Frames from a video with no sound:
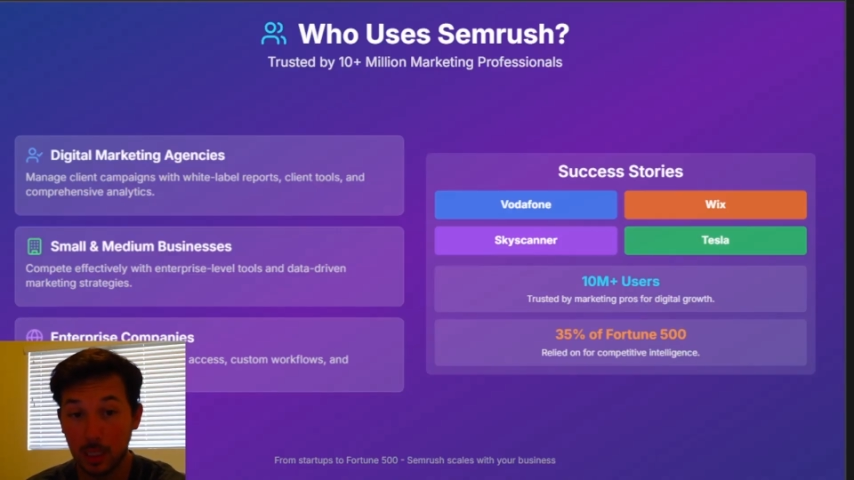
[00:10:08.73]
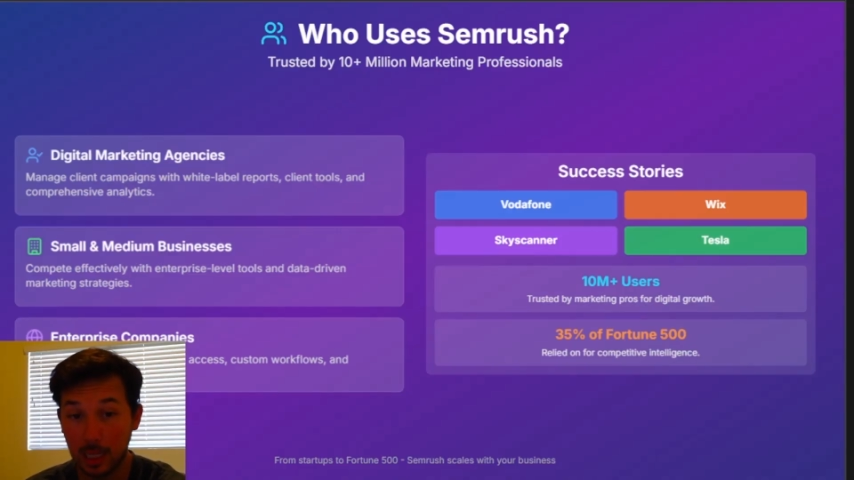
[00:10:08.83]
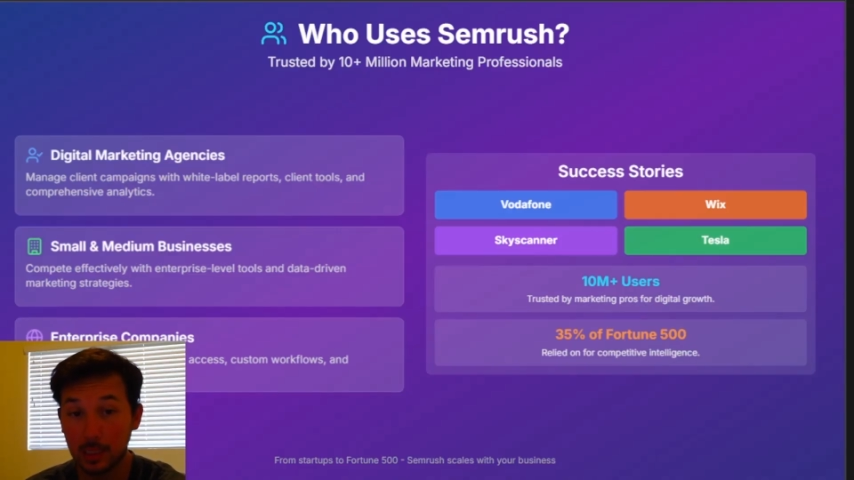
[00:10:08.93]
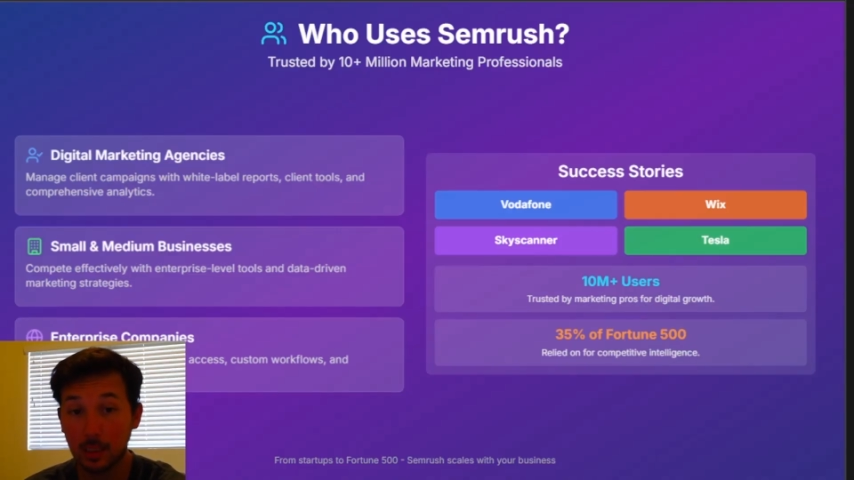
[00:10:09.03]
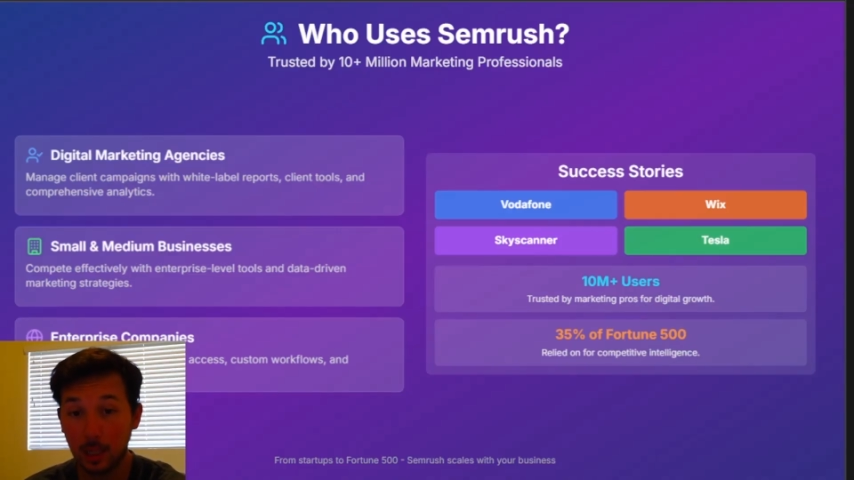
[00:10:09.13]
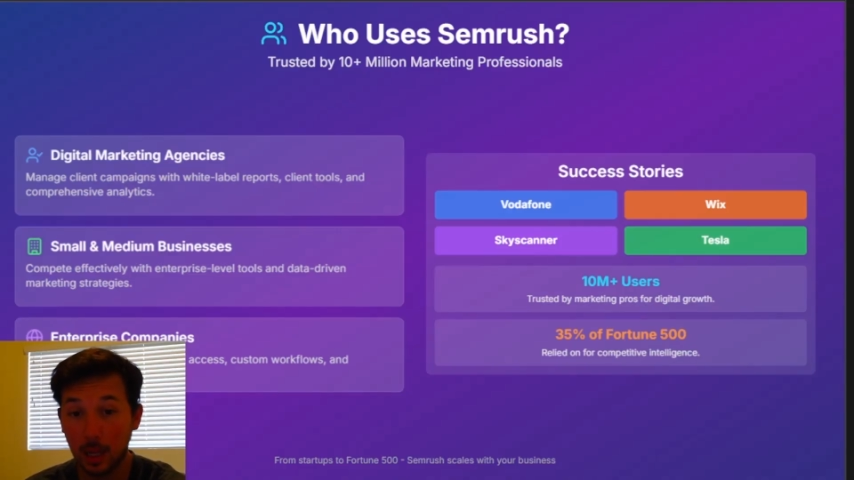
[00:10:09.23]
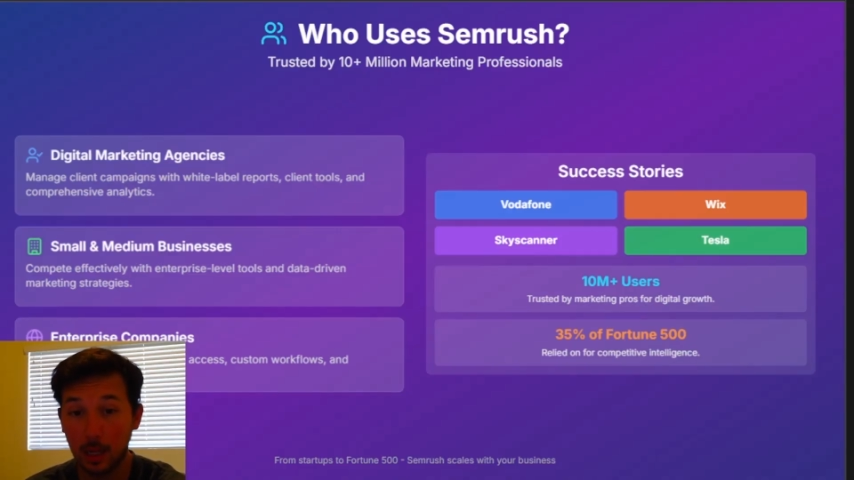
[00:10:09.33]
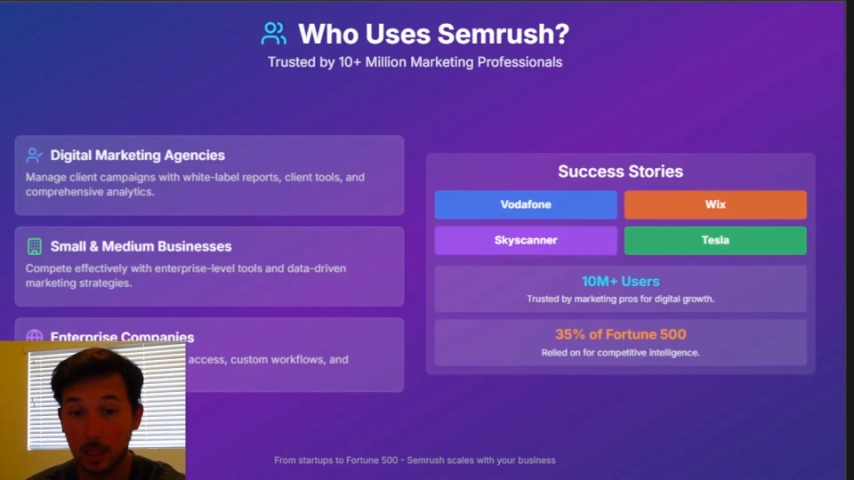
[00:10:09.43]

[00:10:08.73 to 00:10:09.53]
That's a lot.